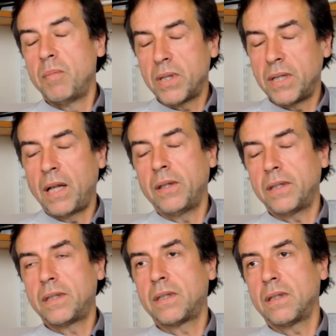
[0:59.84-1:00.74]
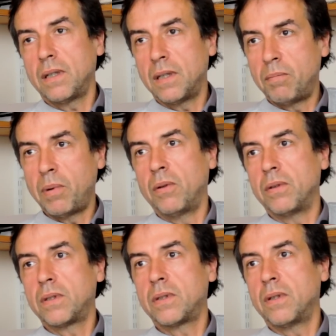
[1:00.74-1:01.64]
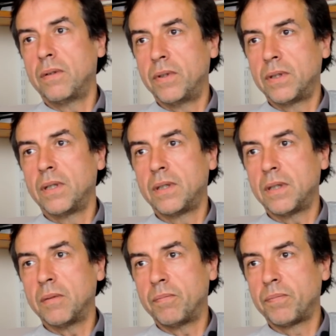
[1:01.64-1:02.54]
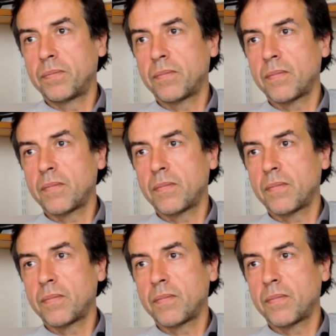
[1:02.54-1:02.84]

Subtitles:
But the nuts and the bolts of the system